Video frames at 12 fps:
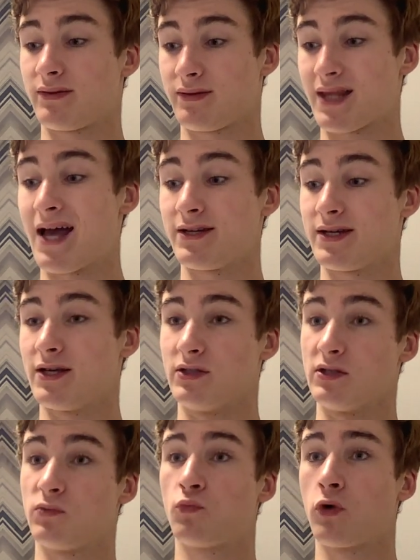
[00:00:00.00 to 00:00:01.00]
that as its
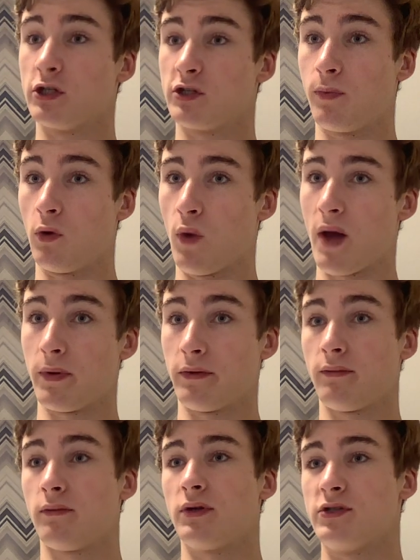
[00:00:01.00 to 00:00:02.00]
principal weapon,
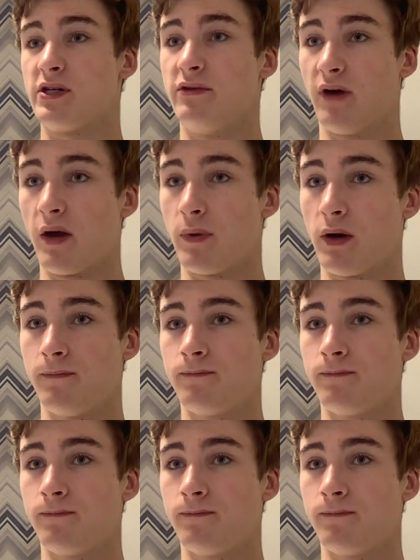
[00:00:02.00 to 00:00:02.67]
the Sea Viper.